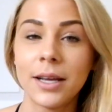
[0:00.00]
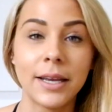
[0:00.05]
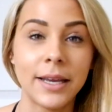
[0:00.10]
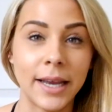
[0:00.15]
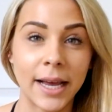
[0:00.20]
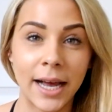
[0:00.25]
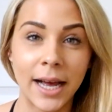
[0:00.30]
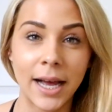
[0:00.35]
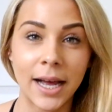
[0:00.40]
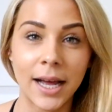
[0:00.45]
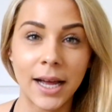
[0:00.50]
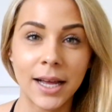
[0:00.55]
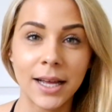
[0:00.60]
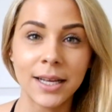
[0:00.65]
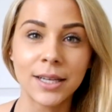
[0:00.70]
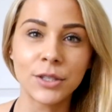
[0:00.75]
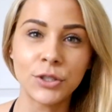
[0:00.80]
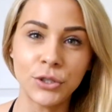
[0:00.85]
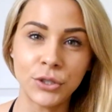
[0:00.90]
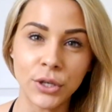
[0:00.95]
Yeah.
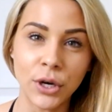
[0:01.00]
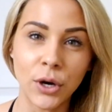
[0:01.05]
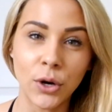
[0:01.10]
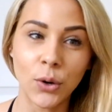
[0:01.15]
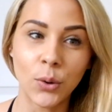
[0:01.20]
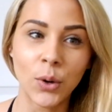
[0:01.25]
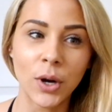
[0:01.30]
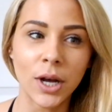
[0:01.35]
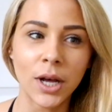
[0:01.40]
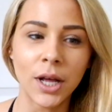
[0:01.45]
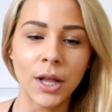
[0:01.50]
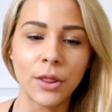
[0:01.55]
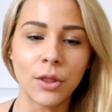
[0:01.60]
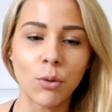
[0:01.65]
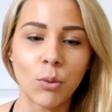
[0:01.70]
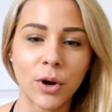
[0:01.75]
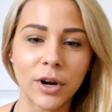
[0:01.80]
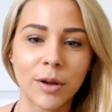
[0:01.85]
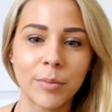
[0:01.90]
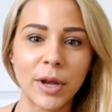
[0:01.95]
So the
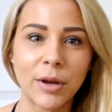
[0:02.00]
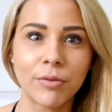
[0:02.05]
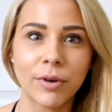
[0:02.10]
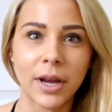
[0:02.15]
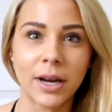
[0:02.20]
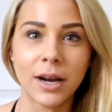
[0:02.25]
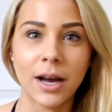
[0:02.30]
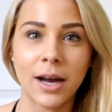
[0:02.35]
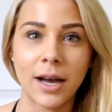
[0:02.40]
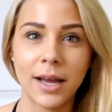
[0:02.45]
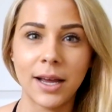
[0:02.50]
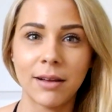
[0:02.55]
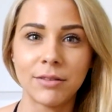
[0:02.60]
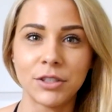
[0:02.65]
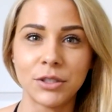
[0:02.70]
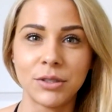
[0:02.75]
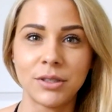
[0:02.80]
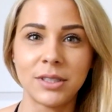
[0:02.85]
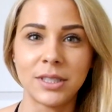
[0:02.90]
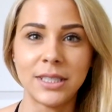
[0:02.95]
one on my right eye,
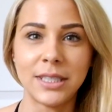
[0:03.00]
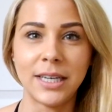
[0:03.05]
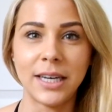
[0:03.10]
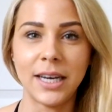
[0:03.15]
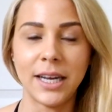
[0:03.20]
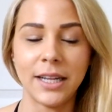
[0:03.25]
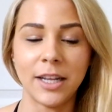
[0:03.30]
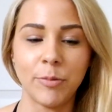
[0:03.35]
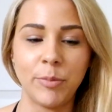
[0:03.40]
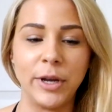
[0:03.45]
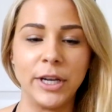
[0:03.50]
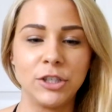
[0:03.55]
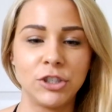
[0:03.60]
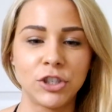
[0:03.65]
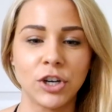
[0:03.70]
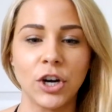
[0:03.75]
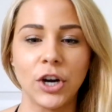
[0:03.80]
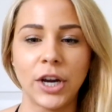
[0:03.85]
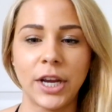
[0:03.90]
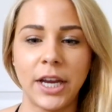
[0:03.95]
as you've seen in the
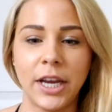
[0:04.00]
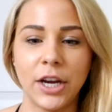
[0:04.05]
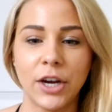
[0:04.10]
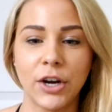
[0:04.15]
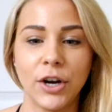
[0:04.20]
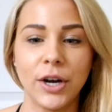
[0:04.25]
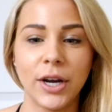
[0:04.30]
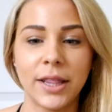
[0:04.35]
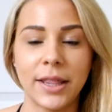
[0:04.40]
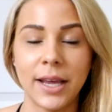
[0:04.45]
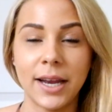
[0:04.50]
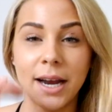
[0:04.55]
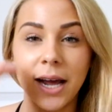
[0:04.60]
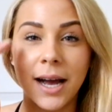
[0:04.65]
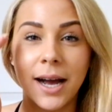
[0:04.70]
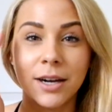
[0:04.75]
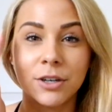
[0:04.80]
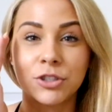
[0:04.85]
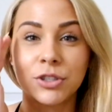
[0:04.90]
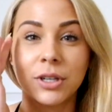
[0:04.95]
picture here, that
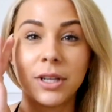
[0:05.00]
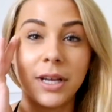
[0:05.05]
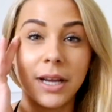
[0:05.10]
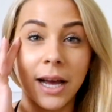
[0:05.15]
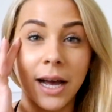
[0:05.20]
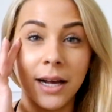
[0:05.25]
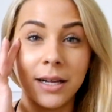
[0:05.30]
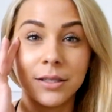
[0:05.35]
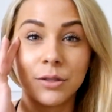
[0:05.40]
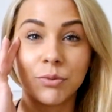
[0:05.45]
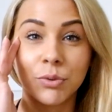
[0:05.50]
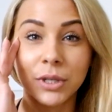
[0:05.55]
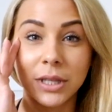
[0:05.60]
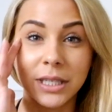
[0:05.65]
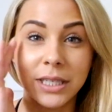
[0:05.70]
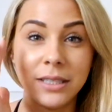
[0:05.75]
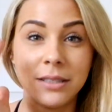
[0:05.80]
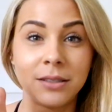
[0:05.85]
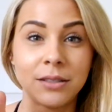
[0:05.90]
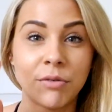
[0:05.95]
actually has
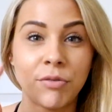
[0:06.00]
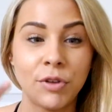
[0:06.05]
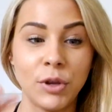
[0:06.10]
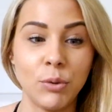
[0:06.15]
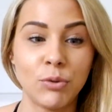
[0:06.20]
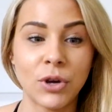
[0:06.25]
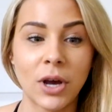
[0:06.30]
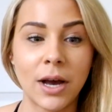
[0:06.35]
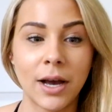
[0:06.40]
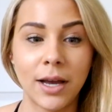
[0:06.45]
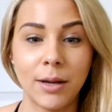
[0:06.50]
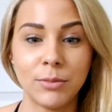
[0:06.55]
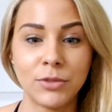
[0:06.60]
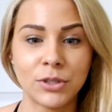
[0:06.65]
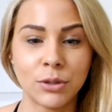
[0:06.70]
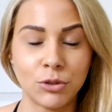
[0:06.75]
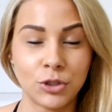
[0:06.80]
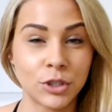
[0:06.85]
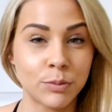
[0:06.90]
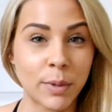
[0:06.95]
released a few times.
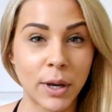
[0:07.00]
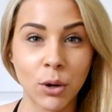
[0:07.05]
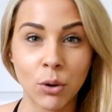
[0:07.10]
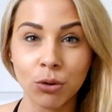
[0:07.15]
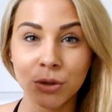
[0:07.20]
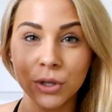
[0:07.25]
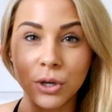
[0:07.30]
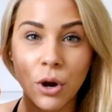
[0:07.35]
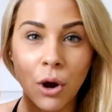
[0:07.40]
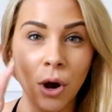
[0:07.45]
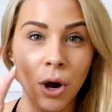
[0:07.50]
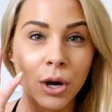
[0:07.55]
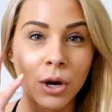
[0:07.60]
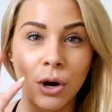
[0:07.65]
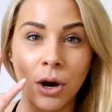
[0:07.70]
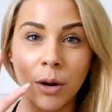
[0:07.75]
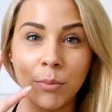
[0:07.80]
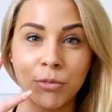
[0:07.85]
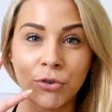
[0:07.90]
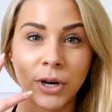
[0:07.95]
So just by holding a hot
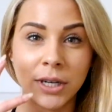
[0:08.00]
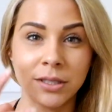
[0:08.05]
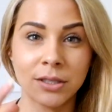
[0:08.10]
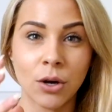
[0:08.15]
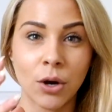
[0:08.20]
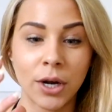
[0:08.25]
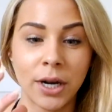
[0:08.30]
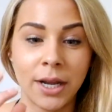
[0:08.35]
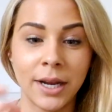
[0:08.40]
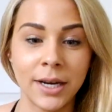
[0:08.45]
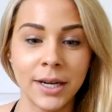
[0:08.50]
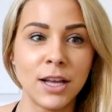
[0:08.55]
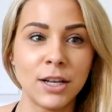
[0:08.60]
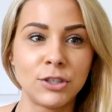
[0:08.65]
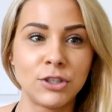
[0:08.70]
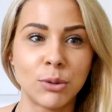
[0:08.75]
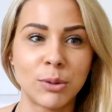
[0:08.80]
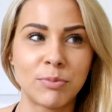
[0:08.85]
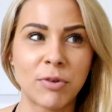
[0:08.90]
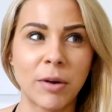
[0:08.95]
compress on it,
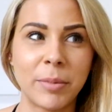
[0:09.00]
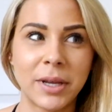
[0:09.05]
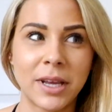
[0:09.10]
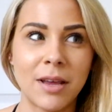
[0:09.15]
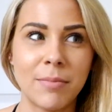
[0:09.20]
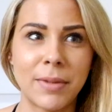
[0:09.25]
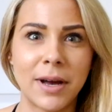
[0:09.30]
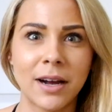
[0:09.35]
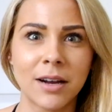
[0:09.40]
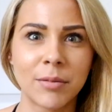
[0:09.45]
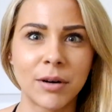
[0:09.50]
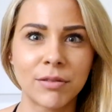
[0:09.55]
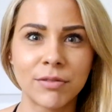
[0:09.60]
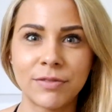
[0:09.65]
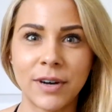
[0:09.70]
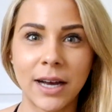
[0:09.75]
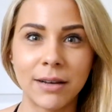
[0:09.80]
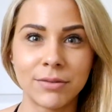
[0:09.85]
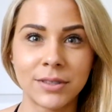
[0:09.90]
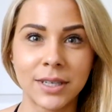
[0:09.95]
so it probably came back about
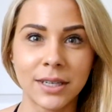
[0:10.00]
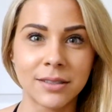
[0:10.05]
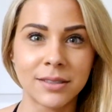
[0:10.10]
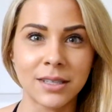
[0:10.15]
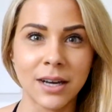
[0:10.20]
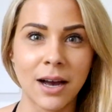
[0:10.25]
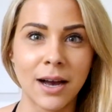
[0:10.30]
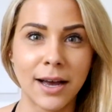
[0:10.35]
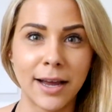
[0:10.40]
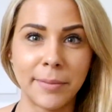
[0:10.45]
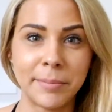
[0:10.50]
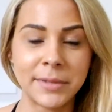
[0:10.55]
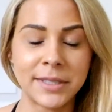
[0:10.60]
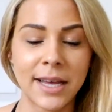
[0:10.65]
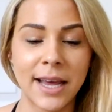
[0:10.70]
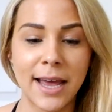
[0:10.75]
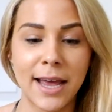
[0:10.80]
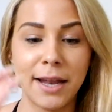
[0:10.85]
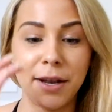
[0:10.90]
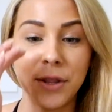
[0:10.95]
5-6 times,
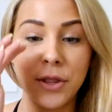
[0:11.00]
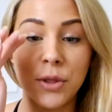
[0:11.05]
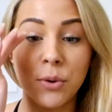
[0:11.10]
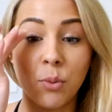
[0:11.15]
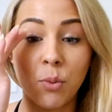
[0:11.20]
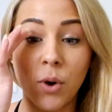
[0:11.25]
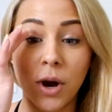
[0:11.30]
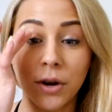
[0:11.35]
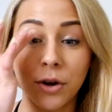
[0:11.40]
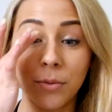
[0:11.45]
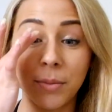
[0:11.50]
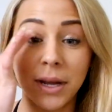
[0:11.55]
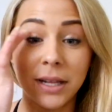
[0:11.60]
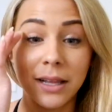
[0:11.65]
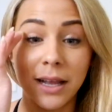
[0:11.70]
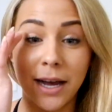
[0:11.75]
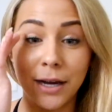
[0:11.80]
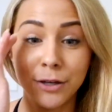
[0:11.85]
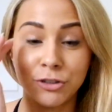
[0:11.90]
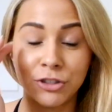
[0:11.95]
and the one on my
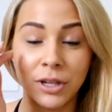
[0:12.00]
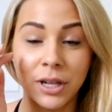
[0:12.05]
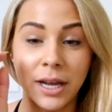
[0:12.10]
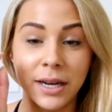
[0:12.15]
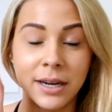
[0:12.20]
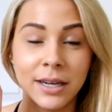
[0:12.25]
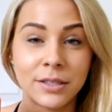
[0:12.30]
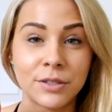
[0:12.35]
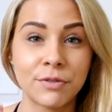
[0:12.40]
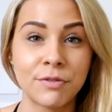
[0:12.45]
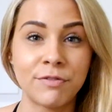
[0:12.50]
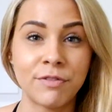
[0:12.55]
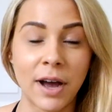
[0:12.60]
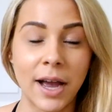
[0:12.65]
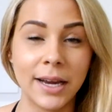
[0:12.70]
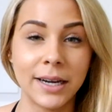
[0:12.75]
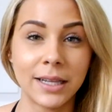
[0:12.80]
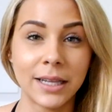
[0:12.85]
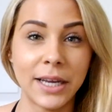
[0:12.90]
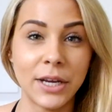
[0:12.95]
lash line has
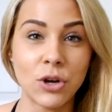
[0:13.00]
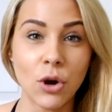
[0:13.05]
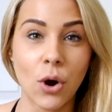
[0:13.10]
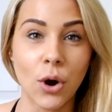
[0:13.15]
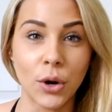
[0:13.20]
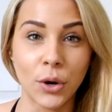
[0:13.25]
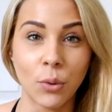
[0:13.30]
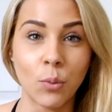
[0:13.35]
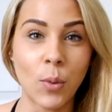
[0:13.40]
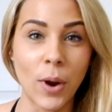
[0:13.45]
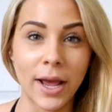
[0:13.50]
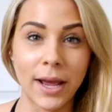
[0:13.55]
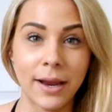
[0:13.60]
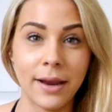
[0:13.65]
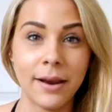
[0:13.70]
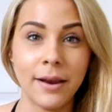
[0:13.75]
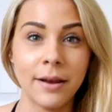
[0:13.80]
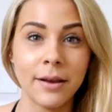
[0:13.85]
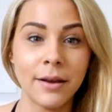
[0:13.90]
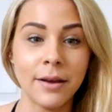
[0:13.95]
finally gone
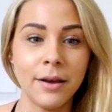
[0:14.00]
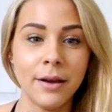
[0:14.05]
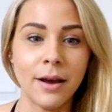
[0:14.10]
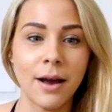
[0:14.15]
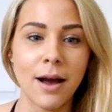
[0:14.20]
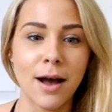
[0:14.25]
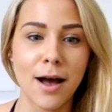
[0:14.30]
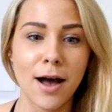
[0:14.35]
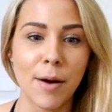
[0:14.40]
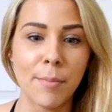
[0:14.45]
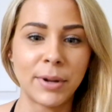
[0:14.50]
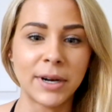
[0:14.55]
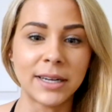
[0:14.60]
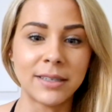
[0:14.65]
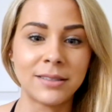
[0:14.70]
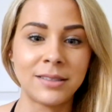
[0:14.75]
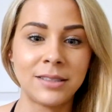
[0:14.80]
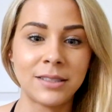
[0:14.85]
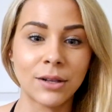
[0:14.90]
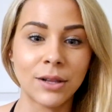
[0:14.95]
away. But I
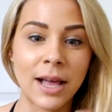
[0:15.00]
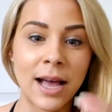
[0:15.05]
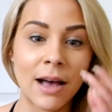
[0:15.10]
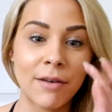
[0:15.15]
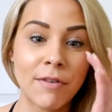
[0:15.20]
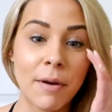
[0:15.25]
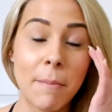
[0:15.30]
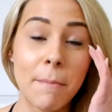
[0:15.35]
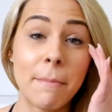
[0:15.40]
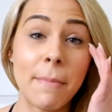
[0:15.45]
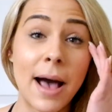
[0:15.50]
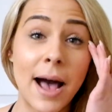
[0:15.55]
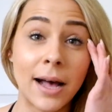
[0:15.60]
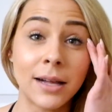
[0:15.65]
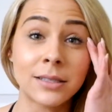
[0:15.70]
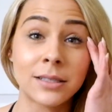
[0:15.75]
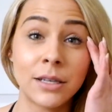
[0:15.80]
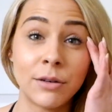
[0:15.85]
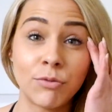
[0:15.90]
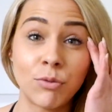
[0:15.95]
still have a
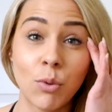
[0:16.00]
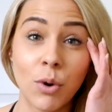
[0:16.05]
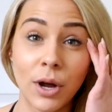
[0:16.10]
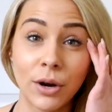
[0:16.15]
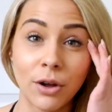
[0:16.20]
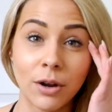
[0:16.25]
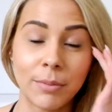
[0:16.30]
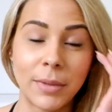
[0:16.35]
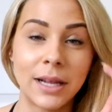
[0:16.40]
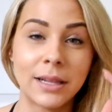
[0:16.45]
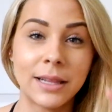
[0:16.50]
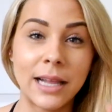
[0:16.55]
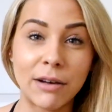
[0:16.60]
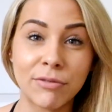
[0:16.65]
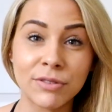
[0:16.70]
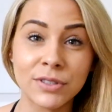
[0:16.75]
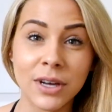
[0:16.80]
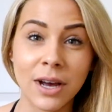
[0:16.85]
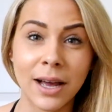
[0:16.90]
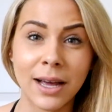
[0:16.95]
massive one on my
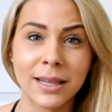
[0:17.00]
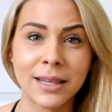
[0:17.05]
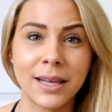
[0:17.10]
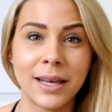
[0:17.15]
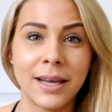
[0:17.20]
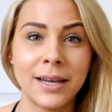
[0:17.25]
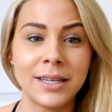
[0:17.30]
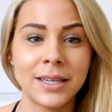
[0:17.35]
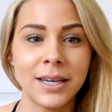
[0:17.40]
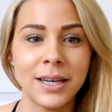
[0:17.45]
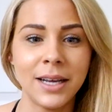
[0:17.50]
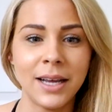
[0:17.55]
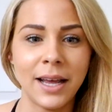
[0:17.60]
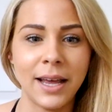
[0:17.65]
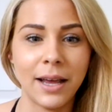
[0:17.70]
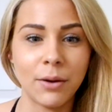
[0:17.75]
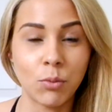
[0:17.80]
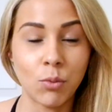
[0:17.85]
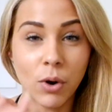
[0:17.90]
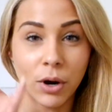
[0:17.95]
left eyelid,
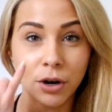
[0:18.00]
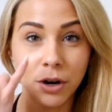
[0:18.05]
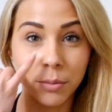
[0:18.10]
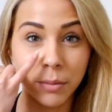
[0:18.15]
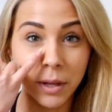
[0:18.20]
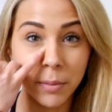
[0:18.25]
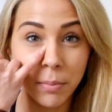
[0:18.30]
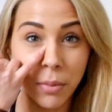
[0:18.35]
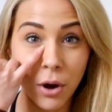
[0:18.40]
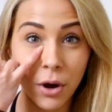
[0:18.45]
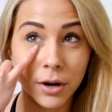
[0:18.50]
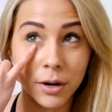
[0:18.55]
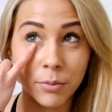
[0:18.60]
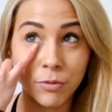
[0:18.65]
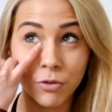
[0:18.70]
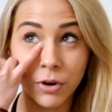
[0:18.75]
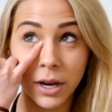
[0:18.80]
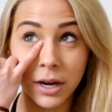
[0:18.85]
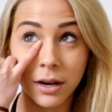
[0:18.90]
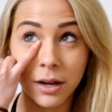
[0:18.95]
one on my
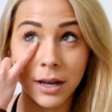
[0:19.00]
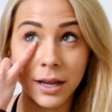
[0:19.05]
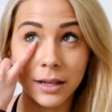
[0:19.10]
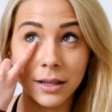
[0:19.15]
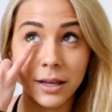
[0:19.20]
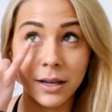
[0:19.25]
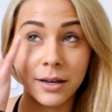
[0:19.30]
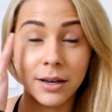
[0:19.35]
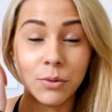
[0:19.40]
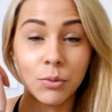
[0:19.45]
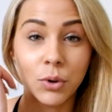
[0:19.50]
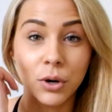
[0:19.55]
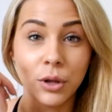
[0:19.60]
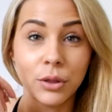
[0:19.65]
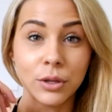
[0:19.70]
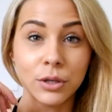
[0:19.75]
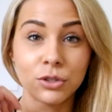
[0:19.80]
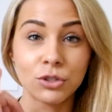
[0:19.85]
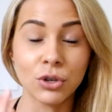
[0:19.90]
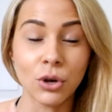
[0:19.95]
bottom right eyelid, and one on
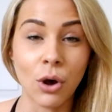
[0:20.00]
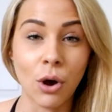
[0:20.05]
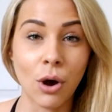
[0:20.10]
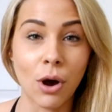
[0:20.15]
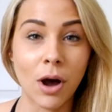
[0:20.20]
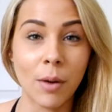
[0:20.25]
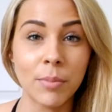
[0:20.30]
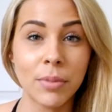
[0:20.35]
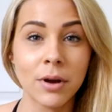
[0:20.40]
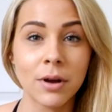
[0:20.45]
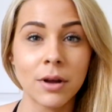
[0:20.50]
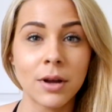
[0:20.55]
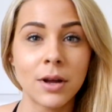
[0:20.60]
the top.